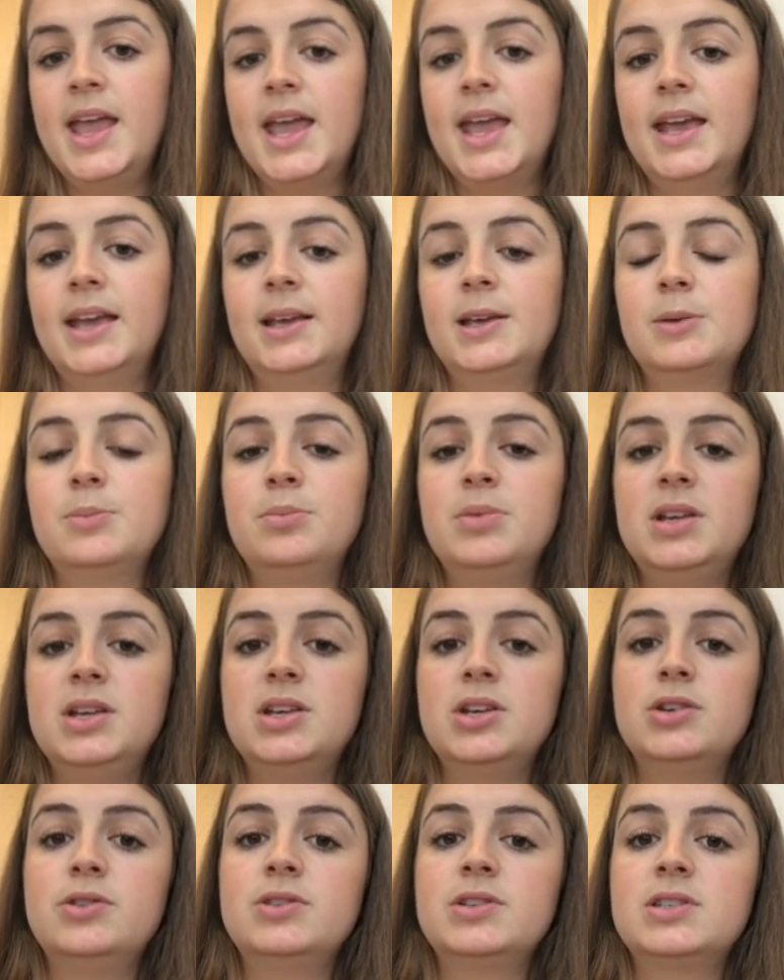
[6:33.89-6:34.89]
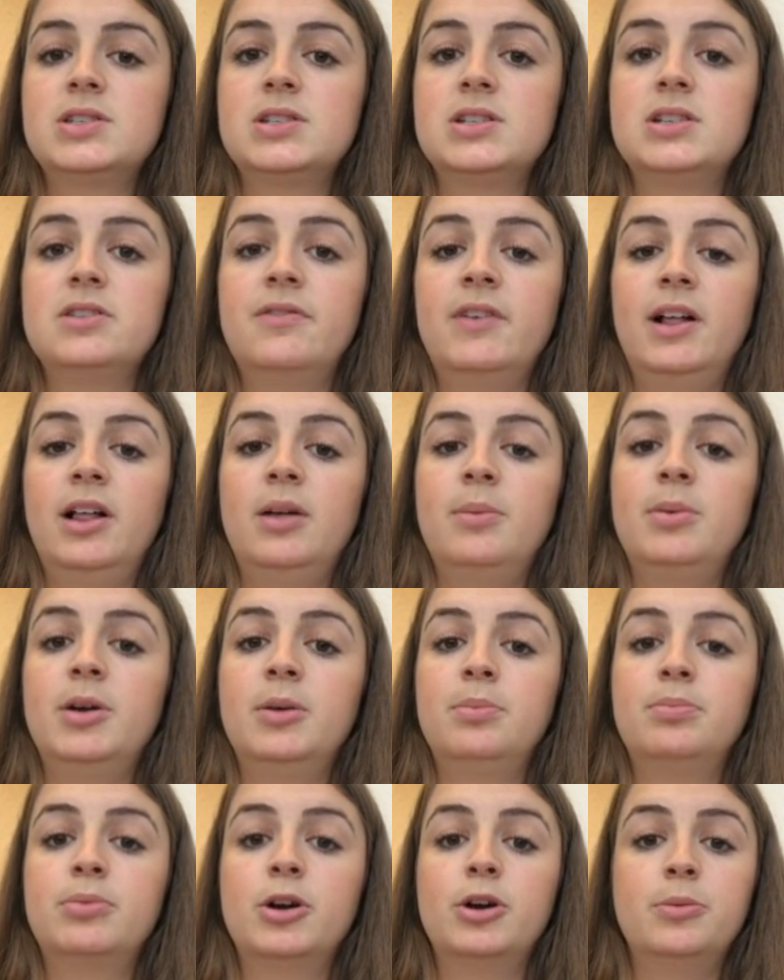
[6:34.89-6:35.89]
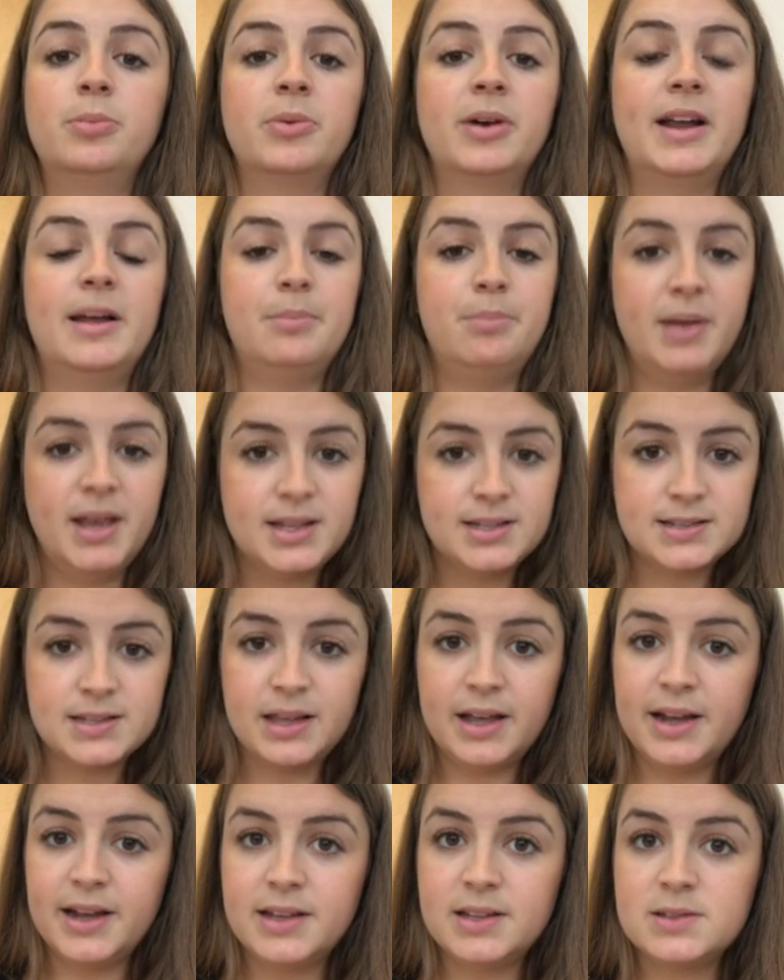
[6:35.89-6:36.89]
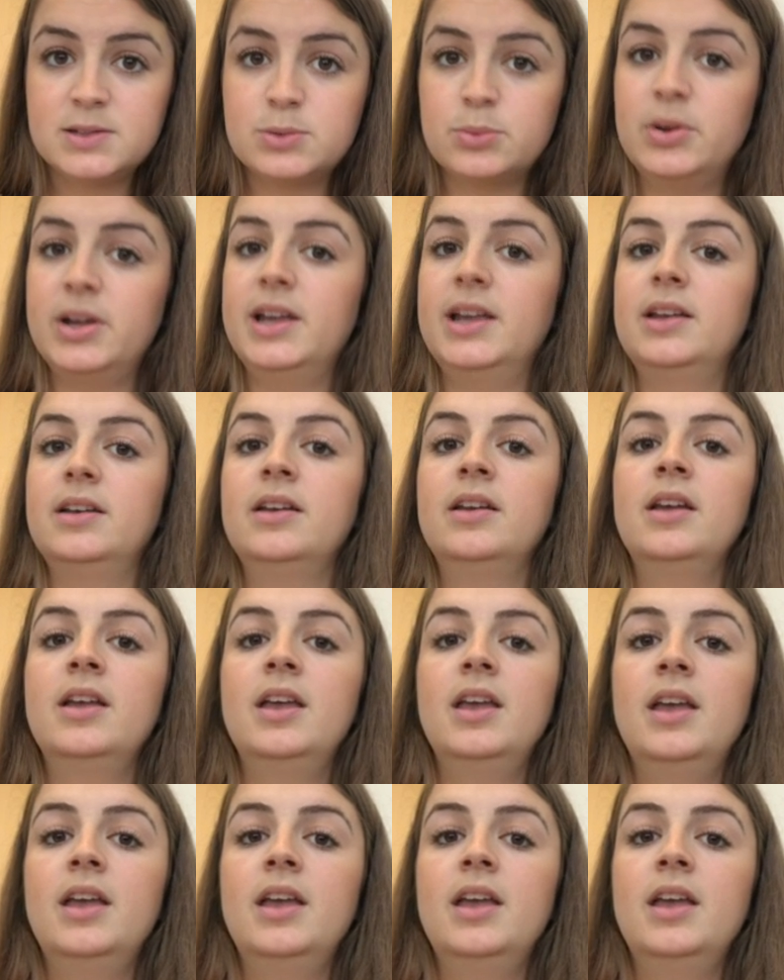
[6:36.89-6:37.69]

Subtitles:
It can be used to develop appropriate baselines when